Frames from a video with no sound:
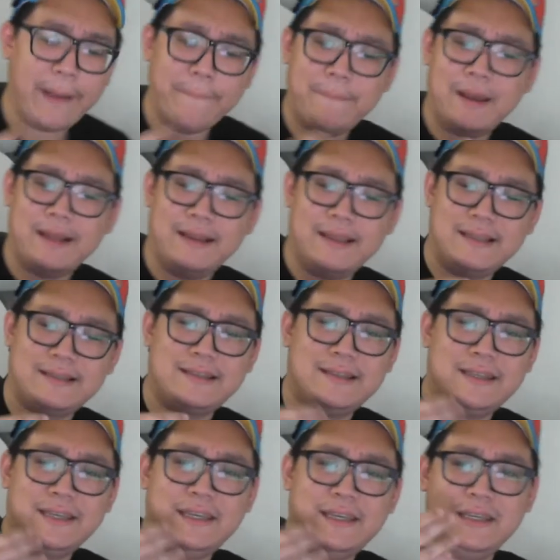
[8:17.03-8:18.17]
But it's
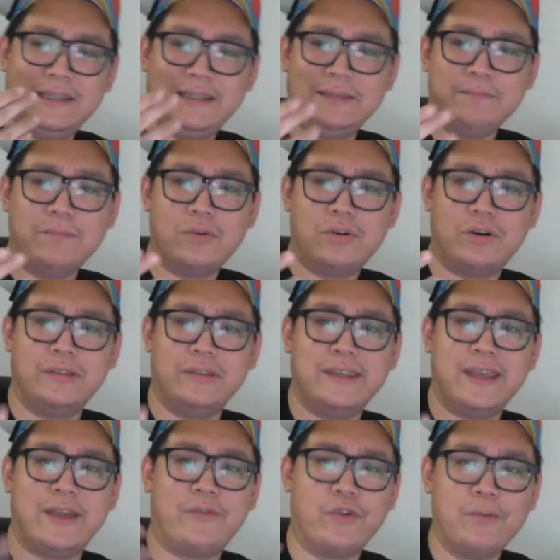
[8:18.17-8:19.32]
the more on
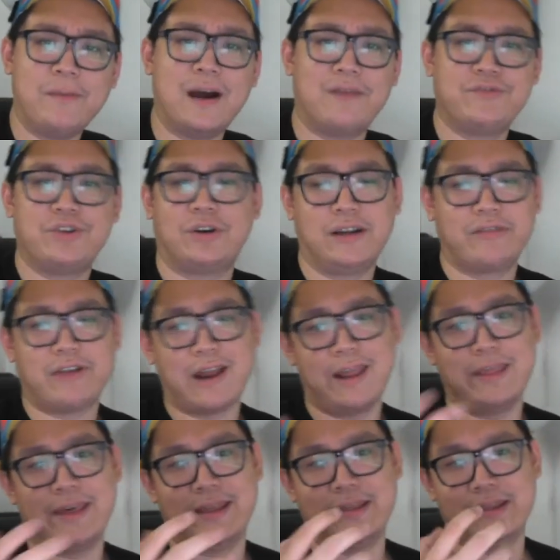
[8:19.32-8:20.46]
the aroma of chocolate rather
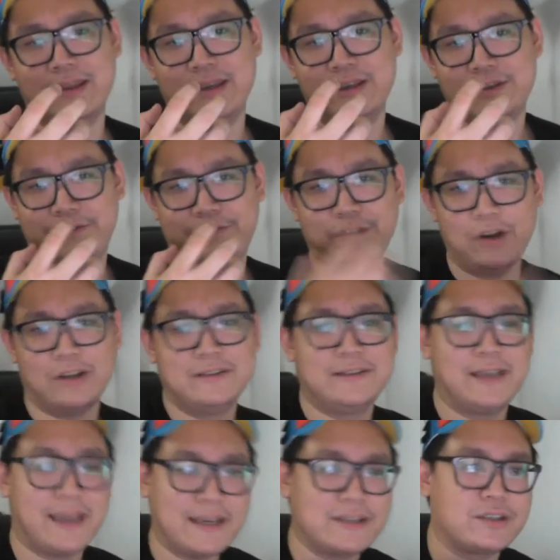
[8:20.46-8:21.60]
than the full-on
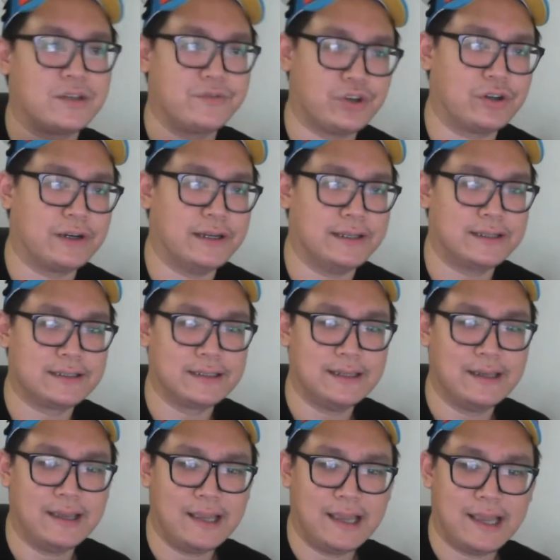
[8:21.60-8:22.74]
taste of chocolate.
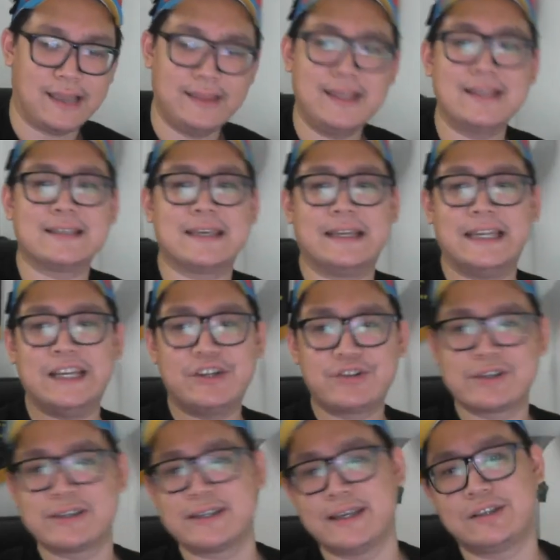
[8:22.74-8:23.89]
And that's an
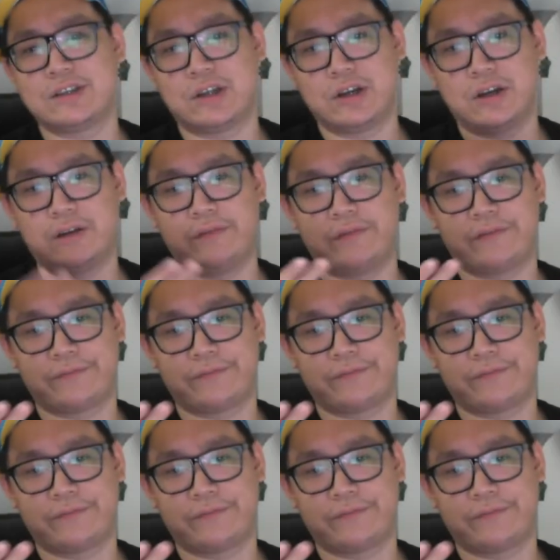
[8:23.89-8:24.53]
interesting sort of